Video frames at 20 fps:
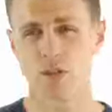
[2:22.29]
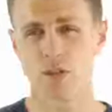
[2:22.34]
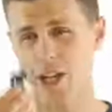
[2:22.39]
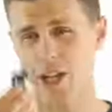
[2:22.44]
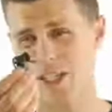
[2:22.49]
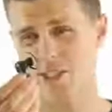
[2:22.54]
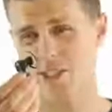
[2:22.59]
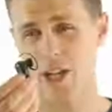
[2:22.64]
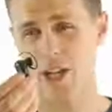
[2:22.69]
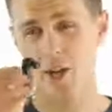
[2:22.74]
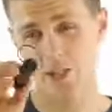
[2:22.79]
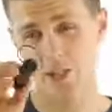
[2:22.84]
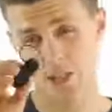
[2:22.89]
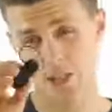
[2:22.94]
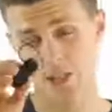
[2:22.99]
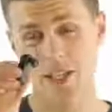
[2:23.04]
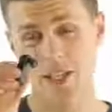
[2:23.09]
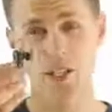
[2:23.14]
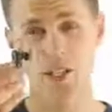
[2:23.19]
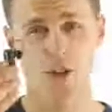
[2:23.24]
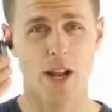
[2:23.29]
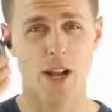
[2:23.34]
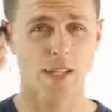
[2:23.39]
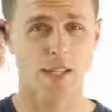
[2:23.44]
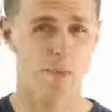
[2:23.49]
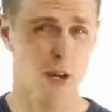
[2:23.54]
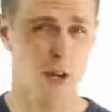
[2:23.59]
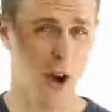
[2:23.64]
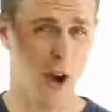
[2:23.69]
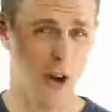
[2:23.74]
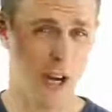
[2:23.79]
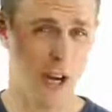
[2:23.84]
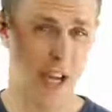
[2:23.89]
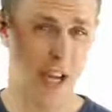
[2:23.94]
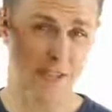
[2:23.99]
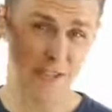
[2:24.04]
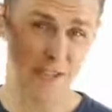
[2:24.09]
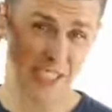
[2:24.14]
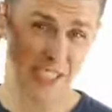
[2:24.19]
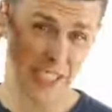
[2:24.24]
You'd think so, since they transmit R
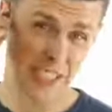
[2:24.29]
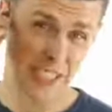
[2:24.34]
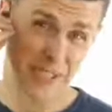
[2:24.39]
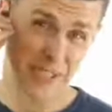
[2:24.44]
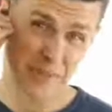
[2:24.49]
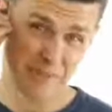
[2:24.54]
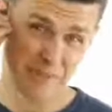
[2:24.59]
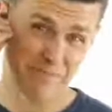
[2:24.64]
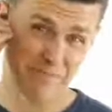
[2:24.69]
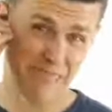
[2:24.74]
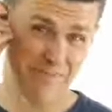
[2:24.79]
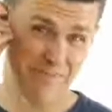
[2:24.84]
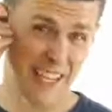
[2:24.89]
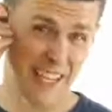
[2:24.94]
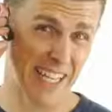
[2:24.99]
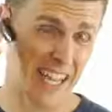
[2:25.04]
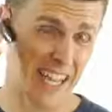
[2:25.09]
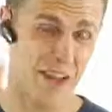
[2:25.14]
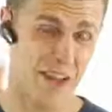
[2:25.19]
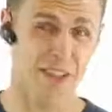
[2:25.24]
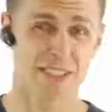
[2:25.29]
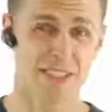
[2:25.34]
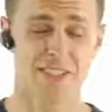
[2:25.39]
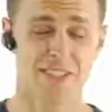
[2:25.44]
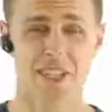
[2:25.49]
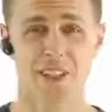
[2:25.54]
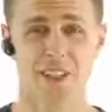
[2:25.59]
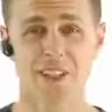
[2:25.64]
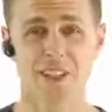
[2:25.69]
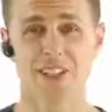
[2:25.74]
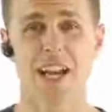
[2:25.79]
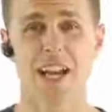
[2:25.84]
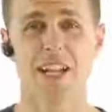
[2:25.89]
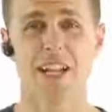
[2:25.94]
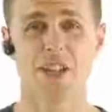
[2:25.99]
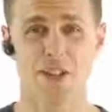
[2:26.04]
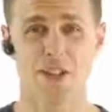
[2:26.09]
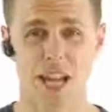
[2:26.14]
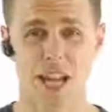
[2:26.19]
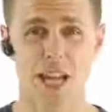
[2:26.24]
F, and how they sit on the
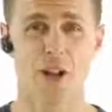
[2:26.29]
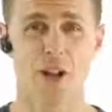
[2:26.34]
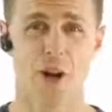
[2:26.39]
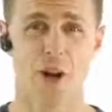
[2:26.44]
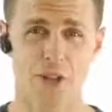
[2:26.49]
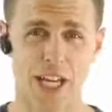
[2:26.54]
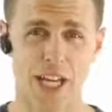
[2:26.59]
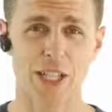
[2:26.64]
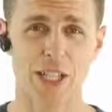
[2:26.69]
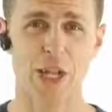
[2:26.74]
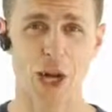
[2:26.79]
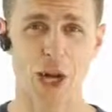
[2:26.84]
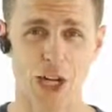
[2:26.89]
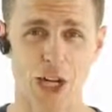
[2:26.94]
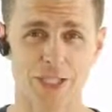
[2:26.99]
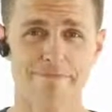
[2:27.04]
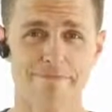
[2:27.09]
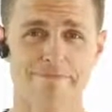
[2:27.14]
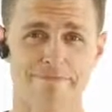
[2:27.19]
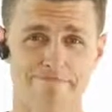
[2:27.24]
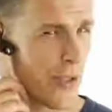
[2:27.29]
side of your head all day long.